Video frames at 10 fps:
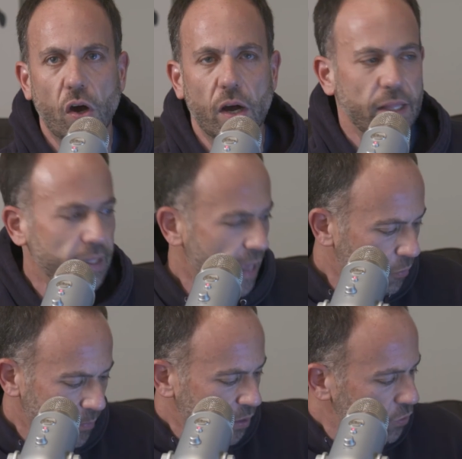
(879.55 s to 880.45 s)
your dog. I think that
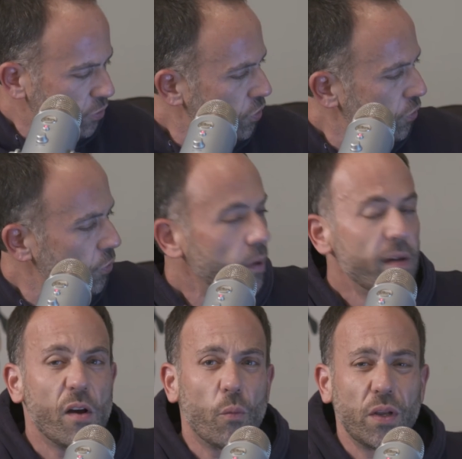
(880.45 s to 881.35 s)
one would be good too.
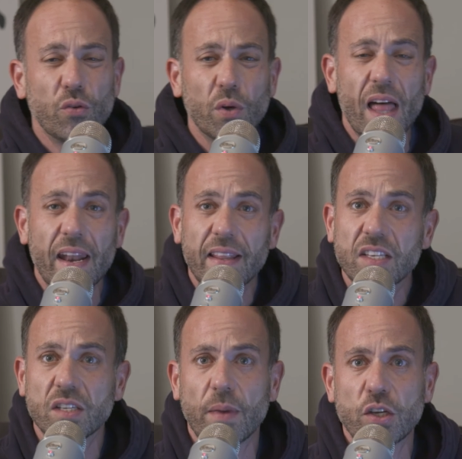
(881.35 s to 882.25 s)
We do a lot of
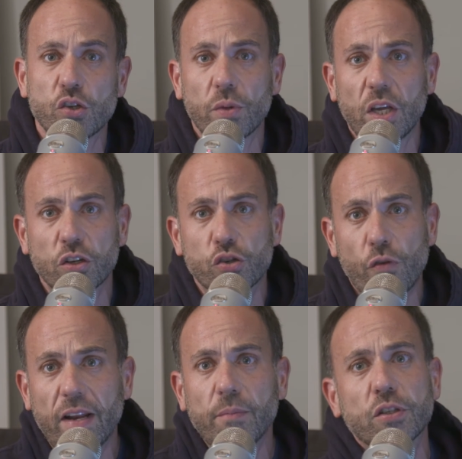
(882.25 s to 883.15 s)
this in my show, The
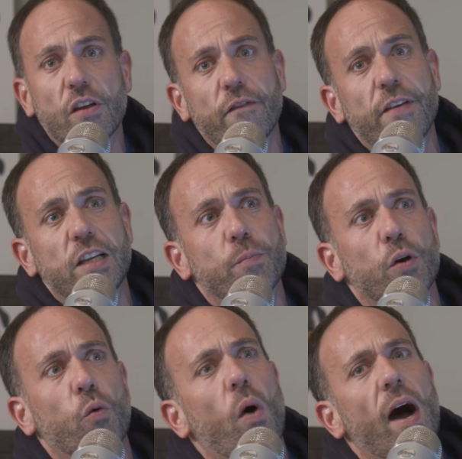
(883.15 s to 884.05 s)
Untrainables, on
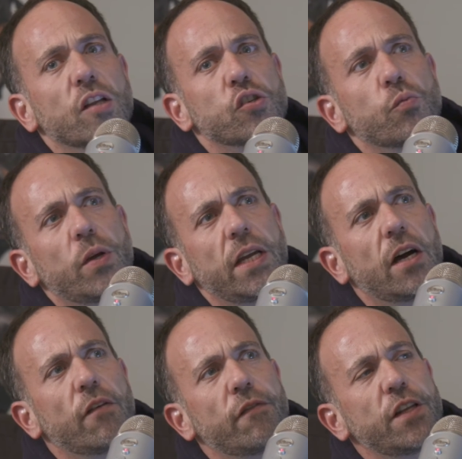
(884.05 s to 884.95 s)
Facebook Watch. We
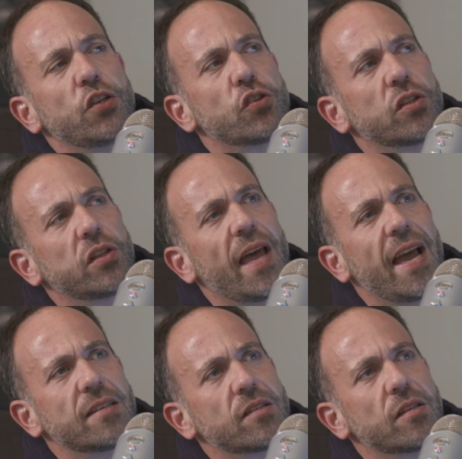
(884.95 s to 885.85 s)
finished
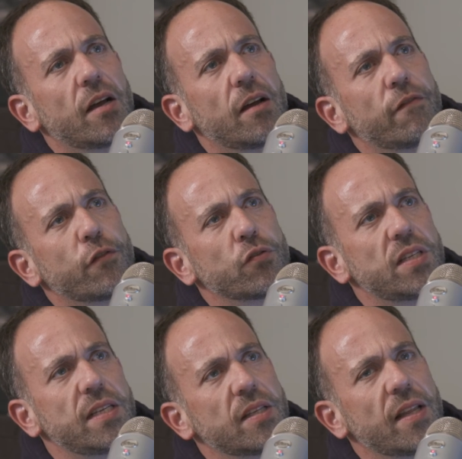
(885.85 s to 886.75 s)

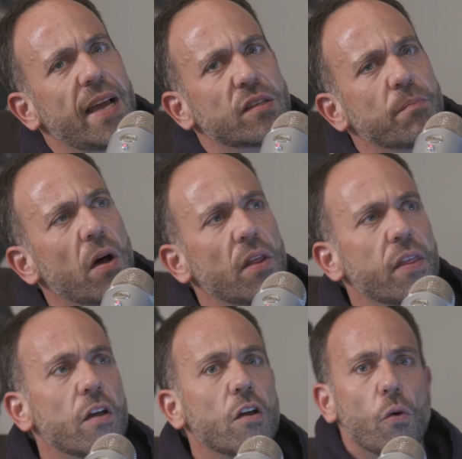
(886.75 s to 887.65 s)
first season last
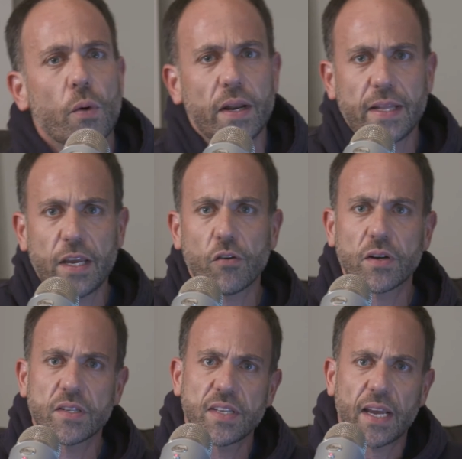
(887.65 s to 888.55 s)
month, waiting to hear
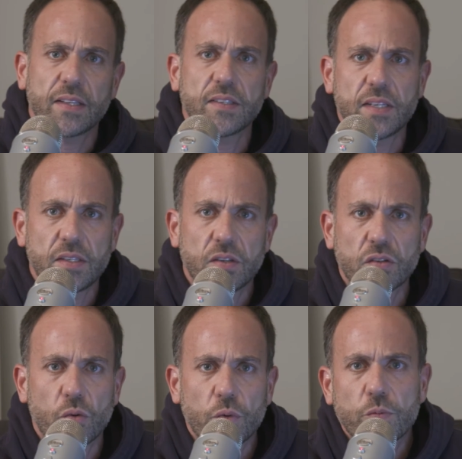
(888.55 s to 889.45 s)
on a second season,
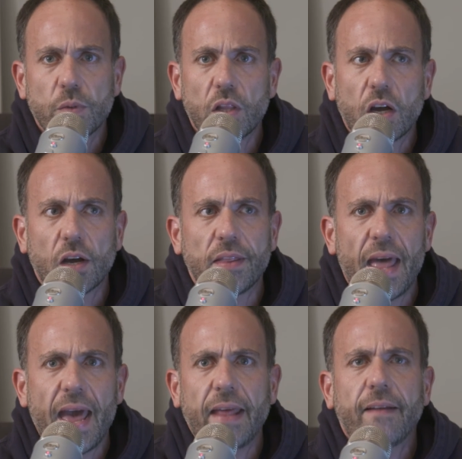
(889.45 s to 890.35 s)
so wish me luck on
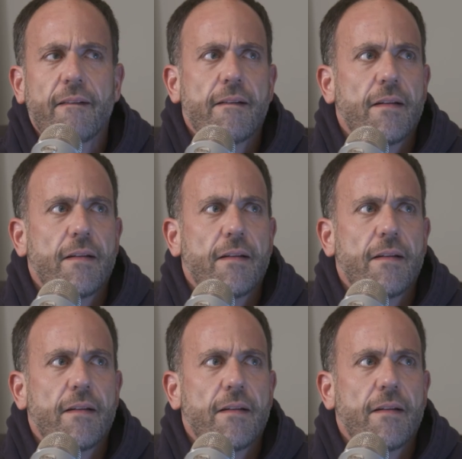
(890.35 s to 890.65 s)
that.